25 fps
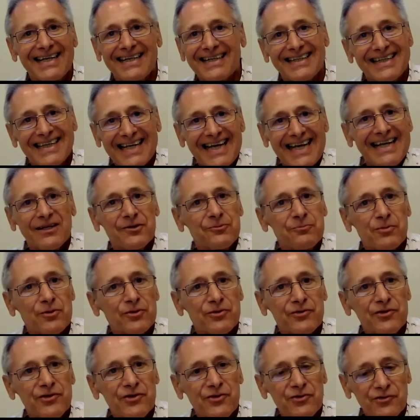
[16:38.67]
it cannot
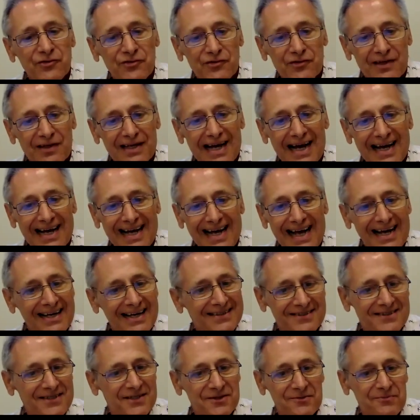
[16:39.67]
produce
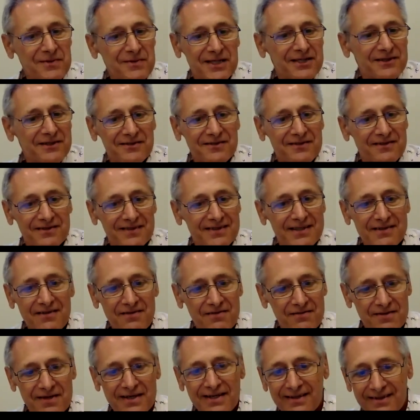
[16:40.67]
answers because
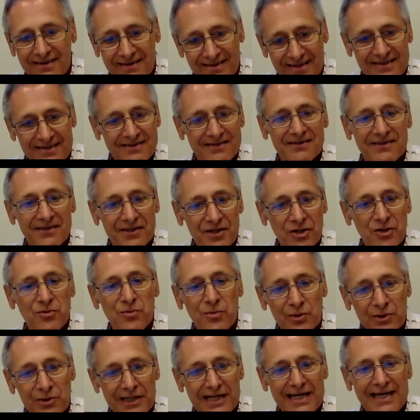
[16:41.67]
this thing doesn't
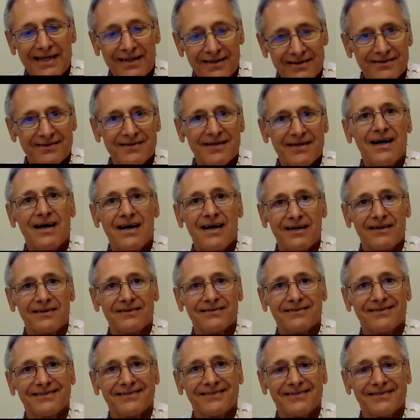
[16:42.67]
know what X are.